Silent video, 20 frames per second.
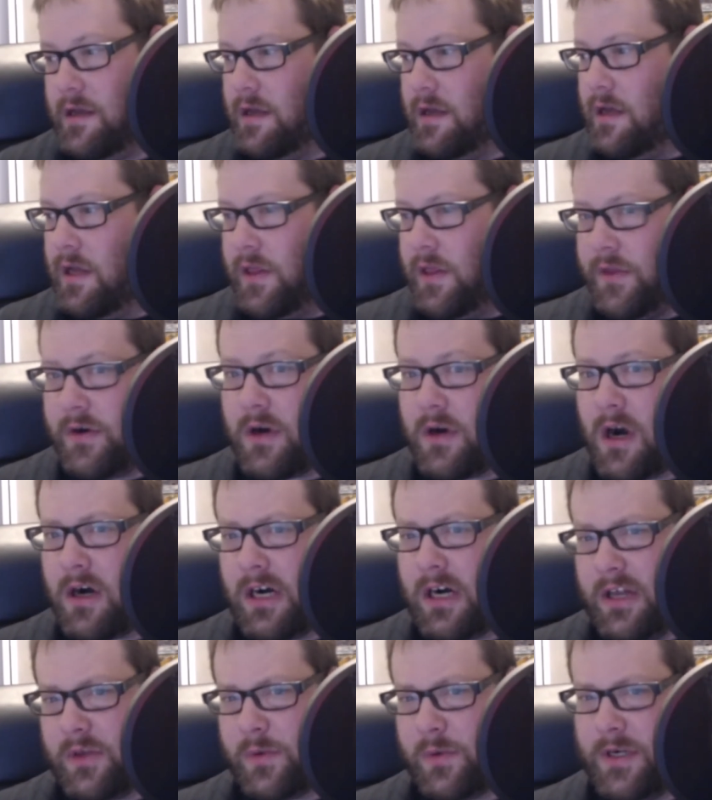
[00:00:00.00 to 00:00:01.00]
There are
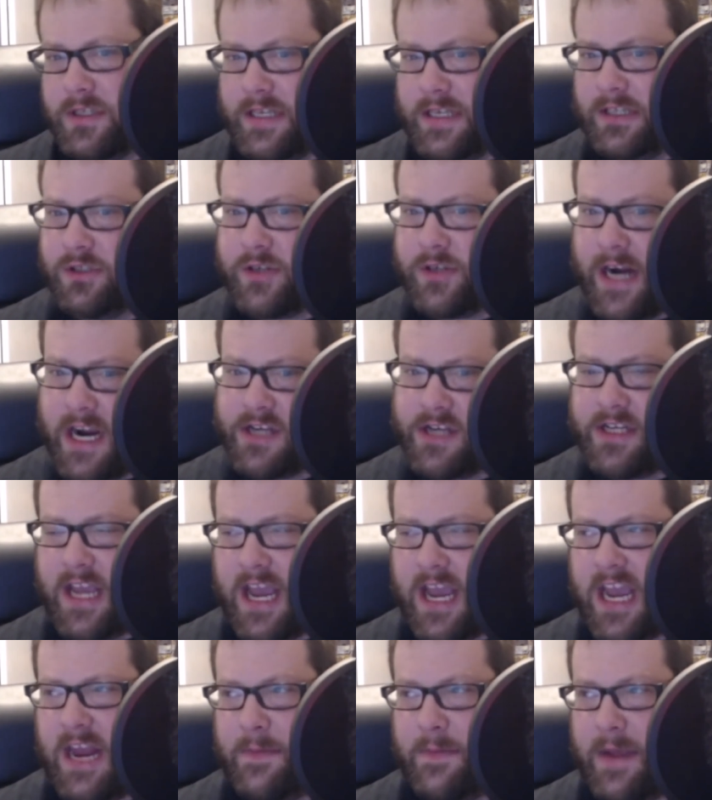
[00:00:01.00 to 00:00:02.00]
other ones like Trash
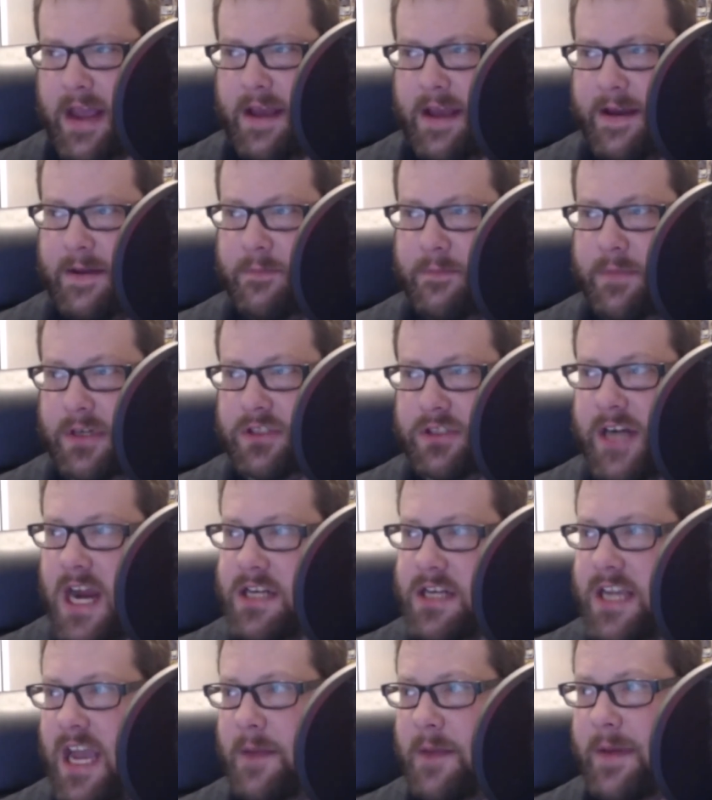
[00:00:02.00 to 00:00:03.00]
Can Man, but Trash
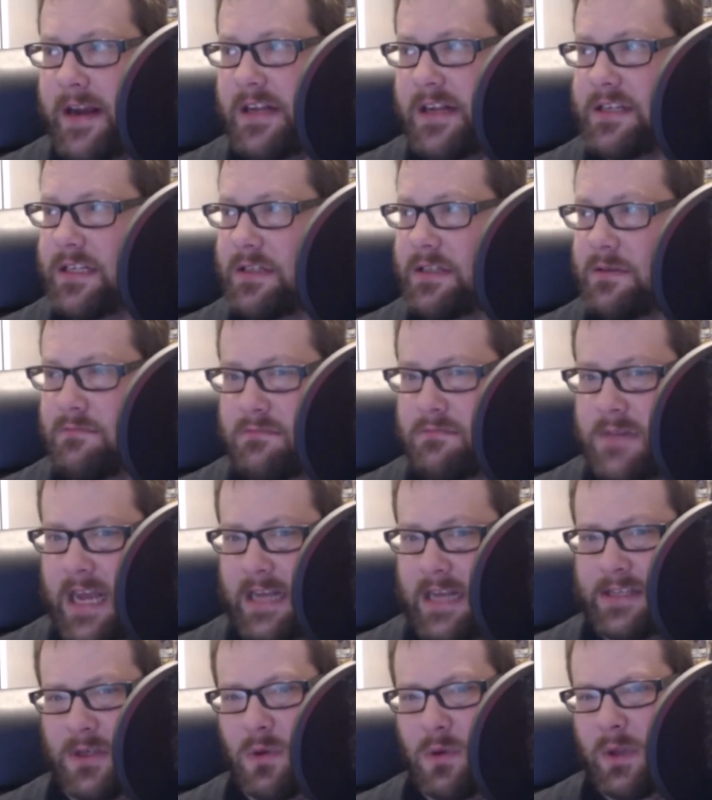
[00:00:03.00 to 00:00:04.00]
Can Man is in
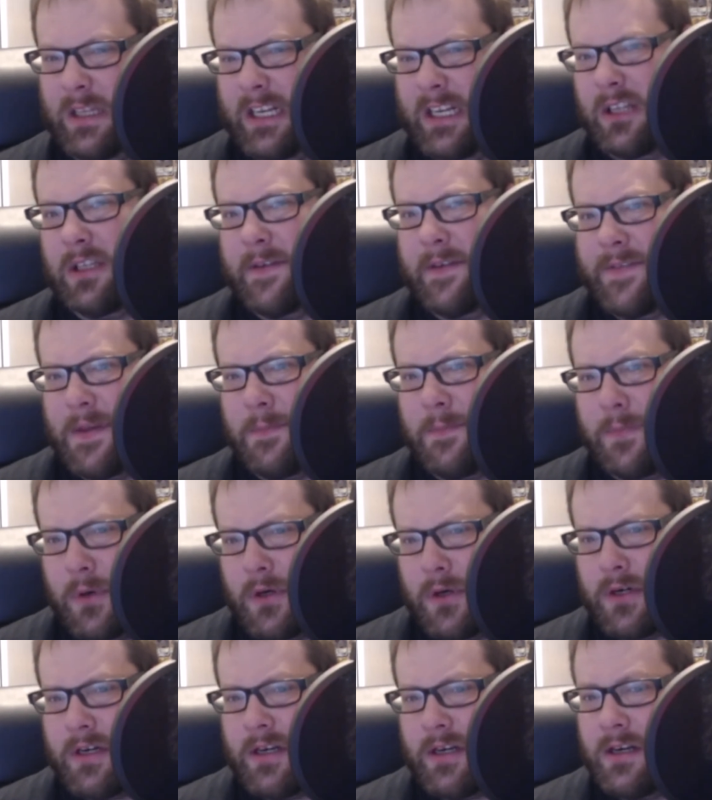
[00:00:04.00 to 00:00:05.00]
so little of the
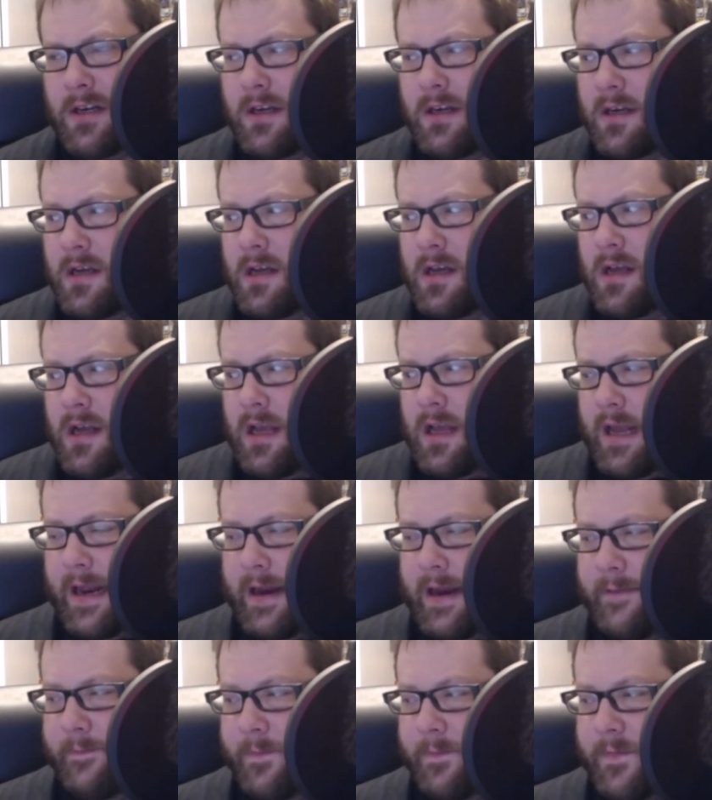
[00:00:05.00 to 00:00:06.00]
book,
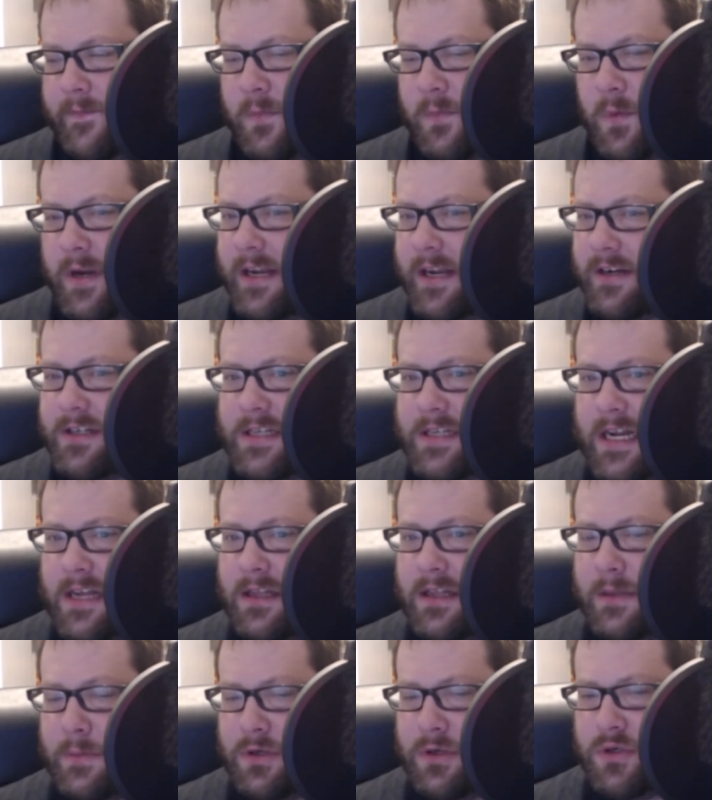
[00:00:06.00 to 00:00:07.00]
and from what I understand,
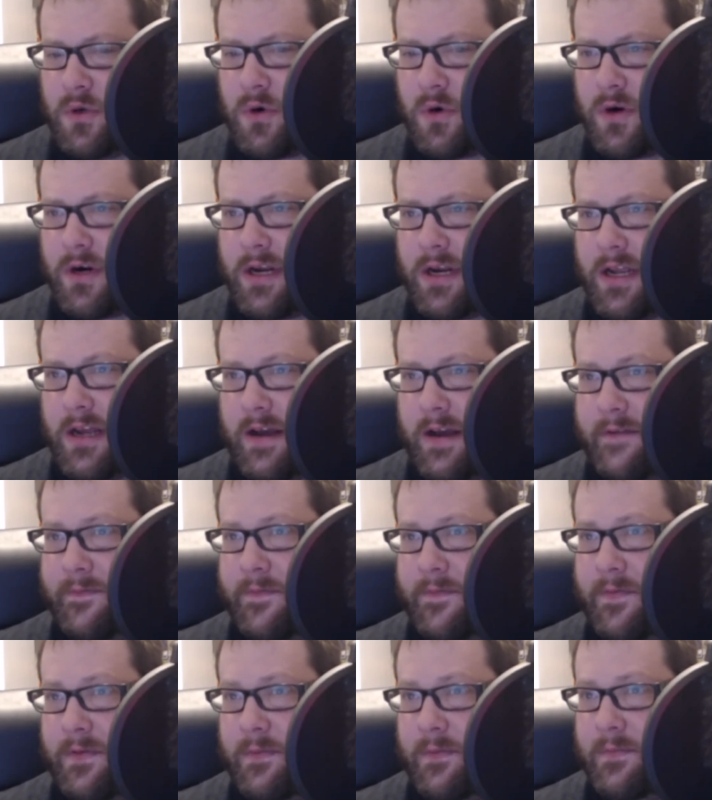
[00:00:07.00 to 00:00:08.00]
the majority
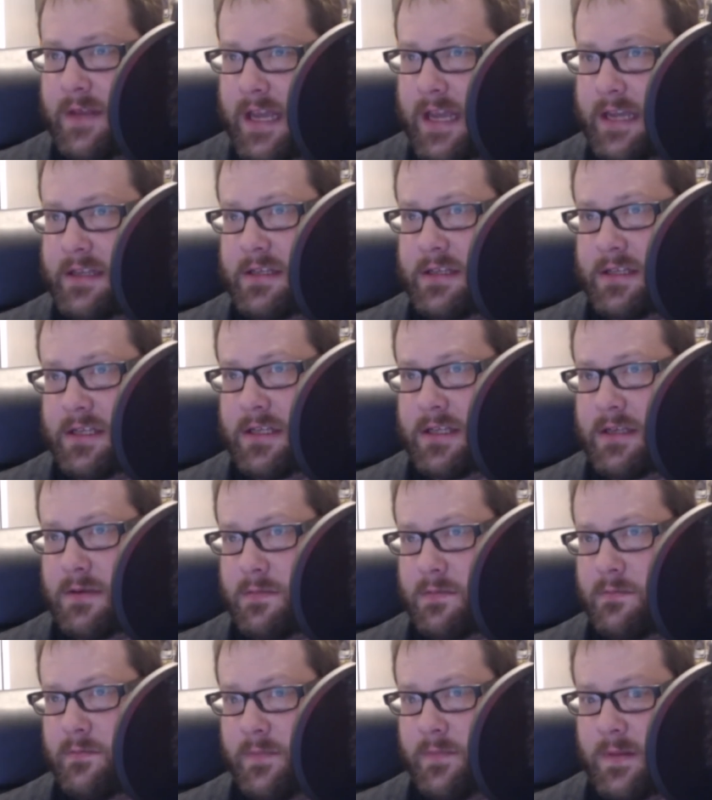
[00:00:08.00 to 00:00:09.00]
of his
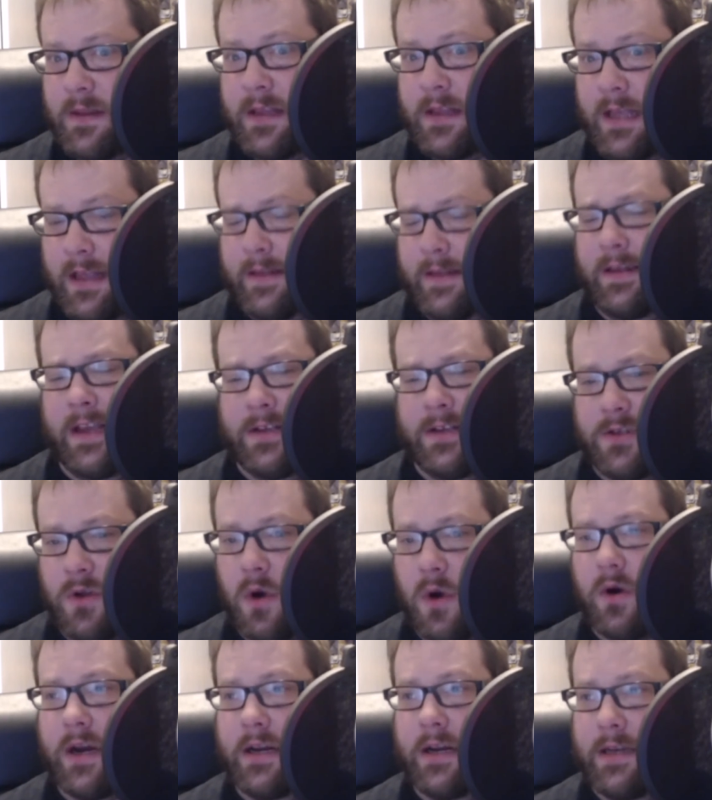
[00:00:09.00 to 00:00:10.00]

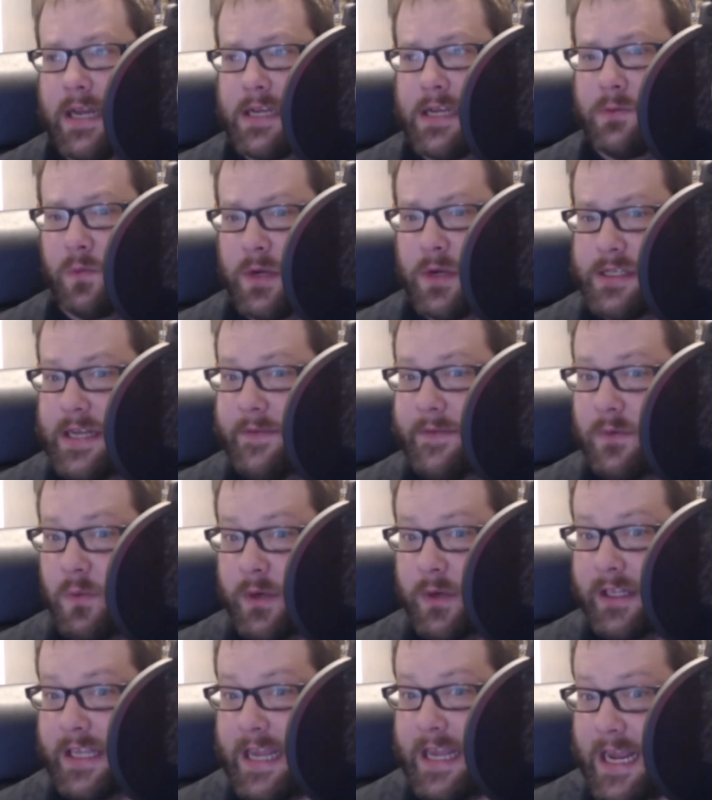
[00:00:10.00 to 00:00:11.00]
story wasn't even
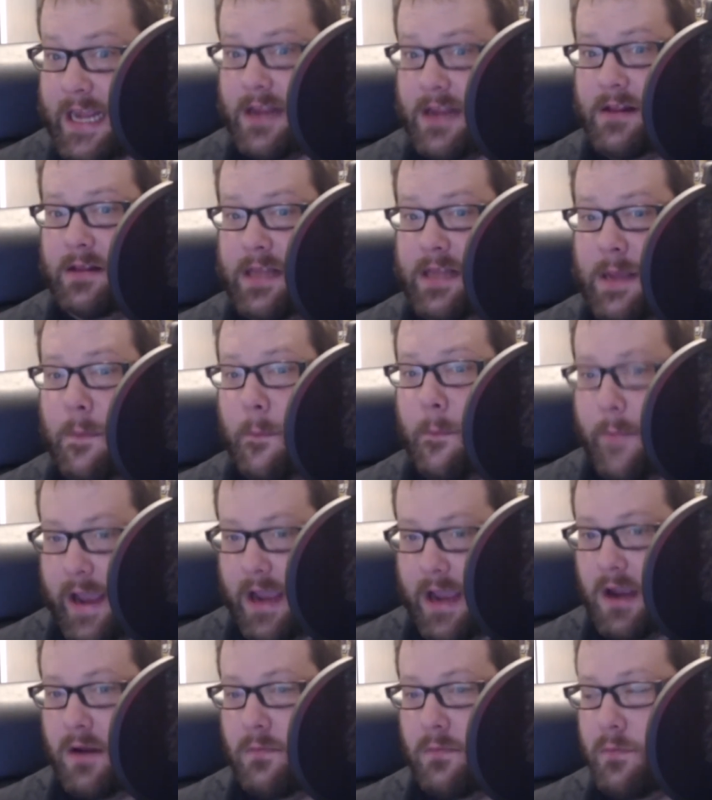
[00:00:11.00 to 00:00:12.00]
really in the
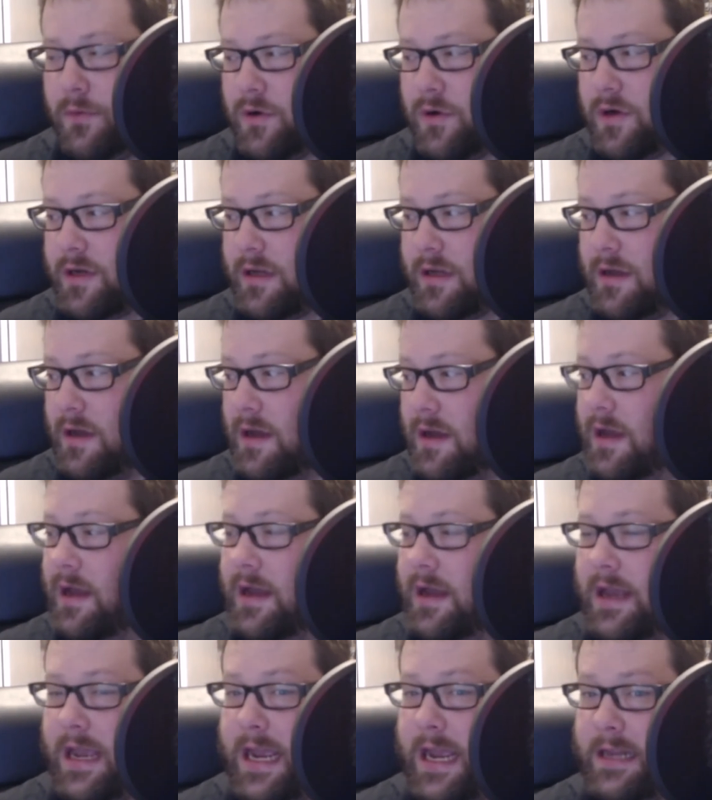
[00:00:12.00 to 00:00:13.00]
main book.
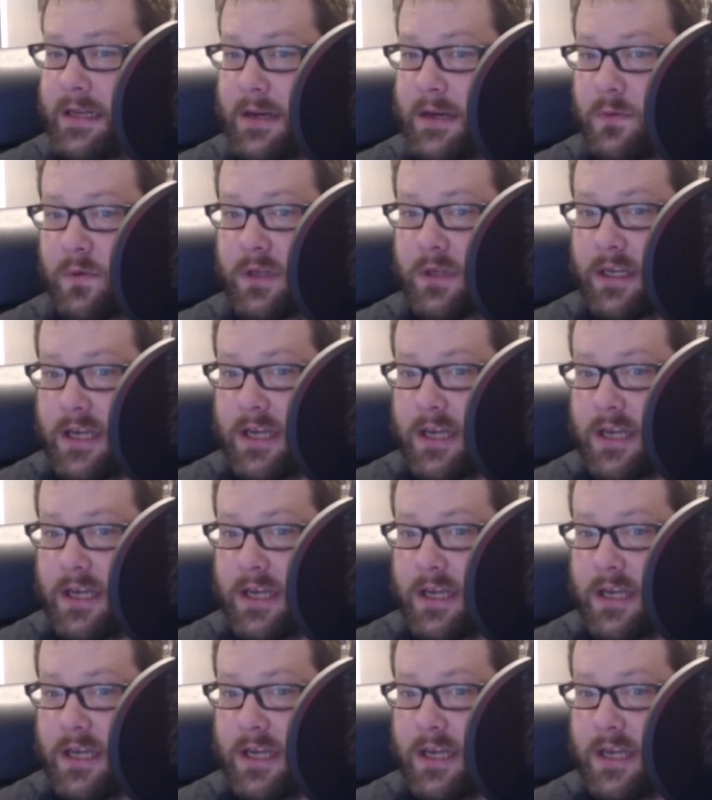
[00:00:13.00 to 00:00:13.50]
It didn't really come